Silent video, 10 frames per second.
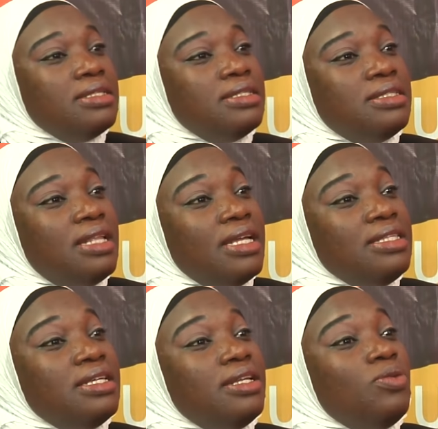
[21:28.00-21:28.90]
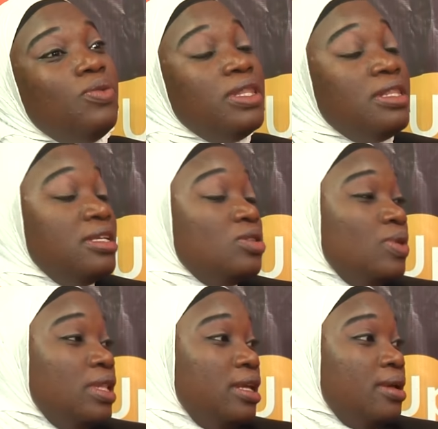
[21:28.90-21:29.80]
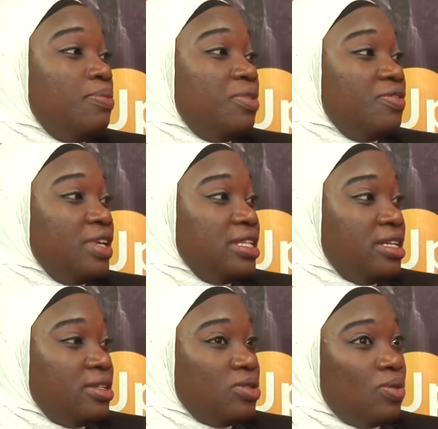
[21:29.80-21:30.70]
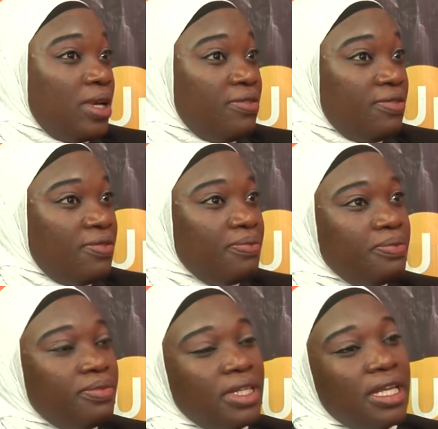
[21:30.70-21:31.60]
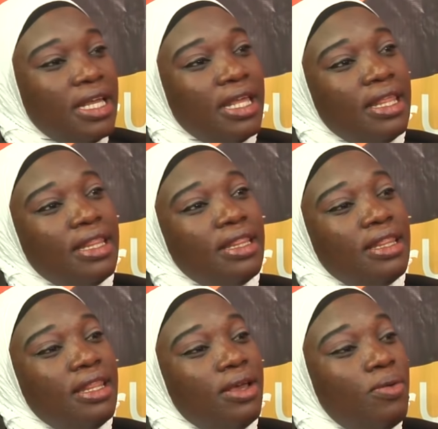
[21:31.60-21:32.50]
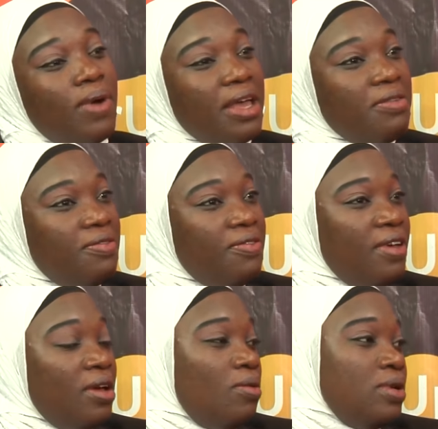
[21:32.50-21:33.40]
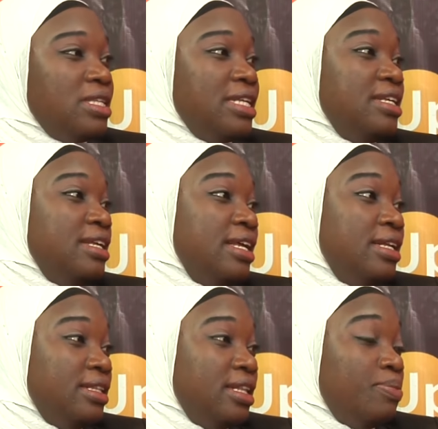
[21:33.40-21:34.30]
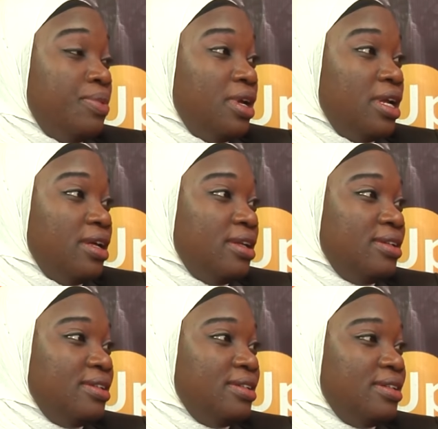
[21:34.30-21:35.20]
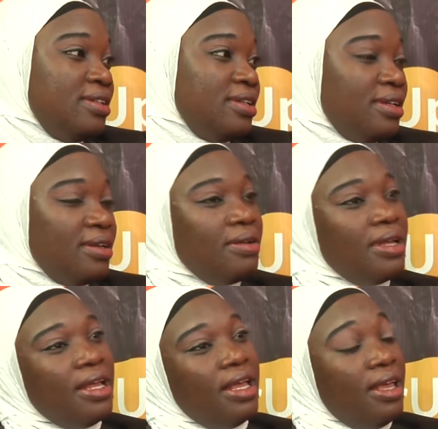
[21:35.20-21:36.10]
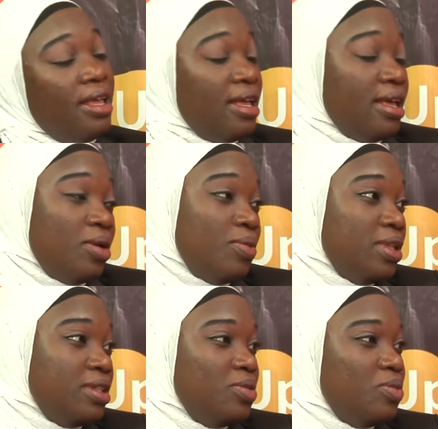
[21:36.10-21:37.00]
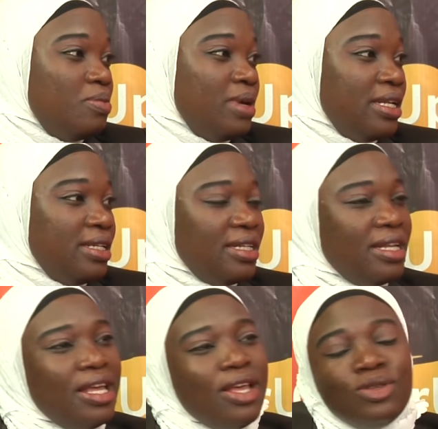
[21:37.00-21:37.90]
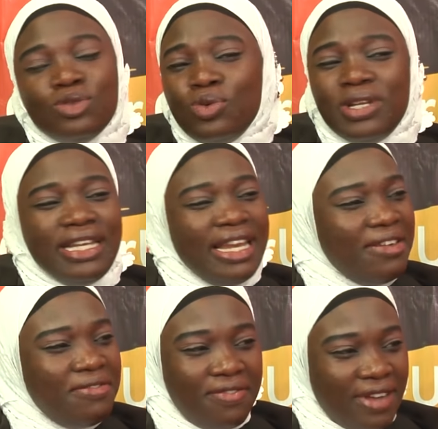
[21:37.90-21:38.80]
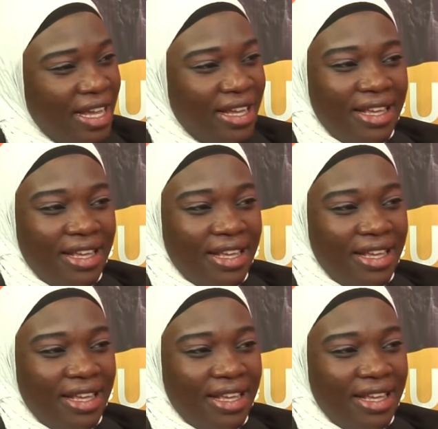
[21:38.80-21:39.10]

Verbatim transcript: starting with is with the prophet and his wife. The wife was an entrepreneur, mm -hmm. a wealthy woman. Mm. So never.